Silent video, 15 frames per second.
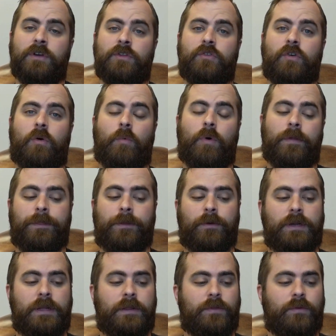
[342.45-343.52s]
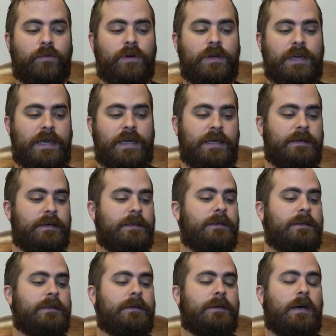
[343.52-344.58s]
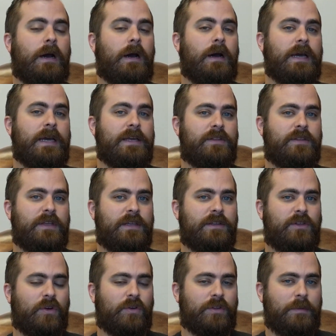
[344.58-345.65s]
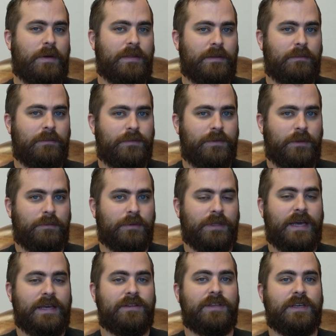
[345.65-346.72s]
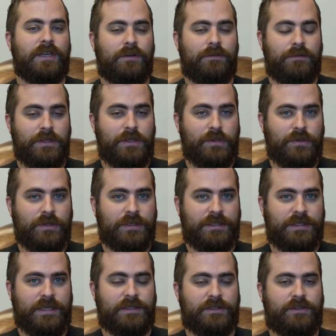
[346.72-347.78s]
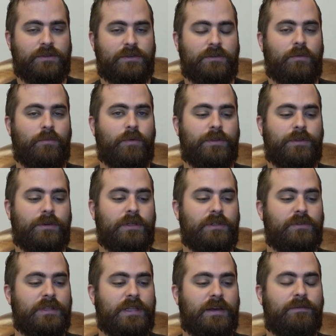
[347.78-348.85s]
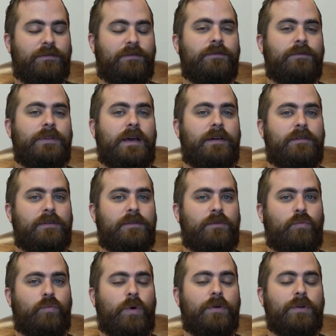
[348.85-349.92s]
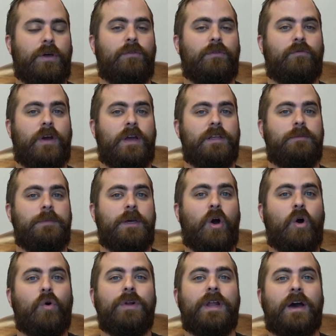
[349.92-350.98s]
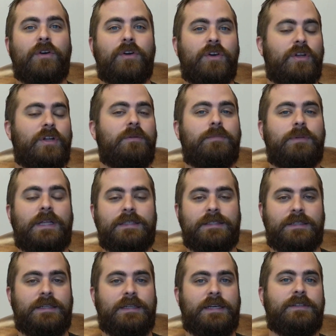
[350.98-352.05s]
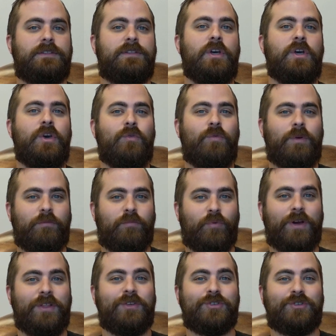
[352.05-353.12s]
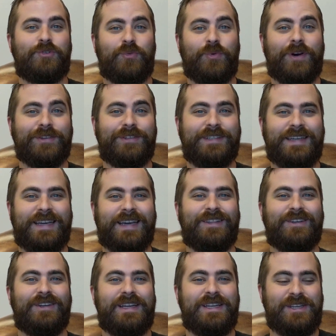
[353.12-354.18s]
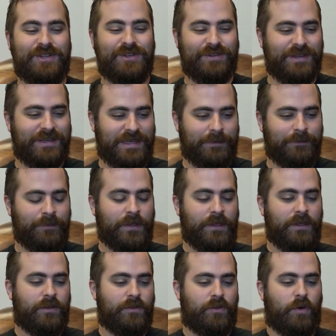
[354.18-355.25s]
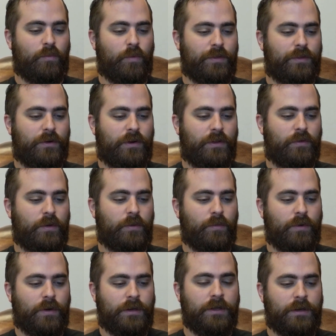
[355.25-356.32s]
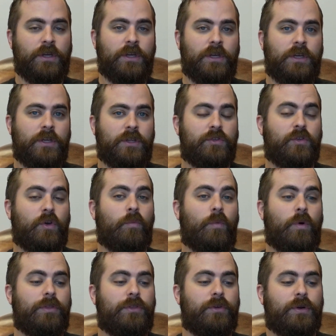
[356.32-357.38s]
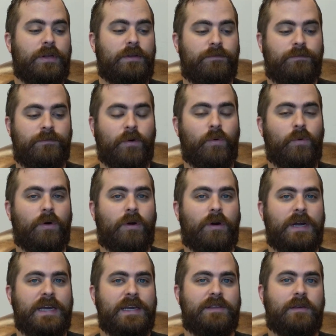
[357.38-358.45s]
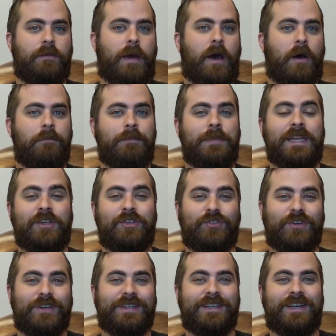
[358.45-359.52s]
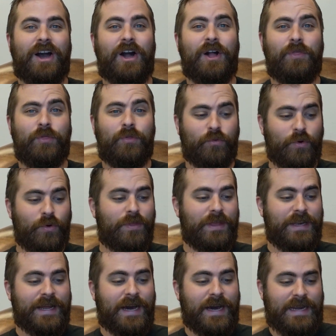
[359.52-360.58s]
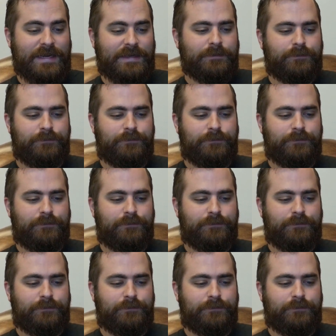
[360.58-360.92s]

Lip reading: Psalm 133 it talks about the blessing of unity. So Psalm 133, that well-known phrase, "Behold how good and pleasant it is when brothers dwell together in unity." Psalm 133:1. Psalm 134 is about ministering to God through the night.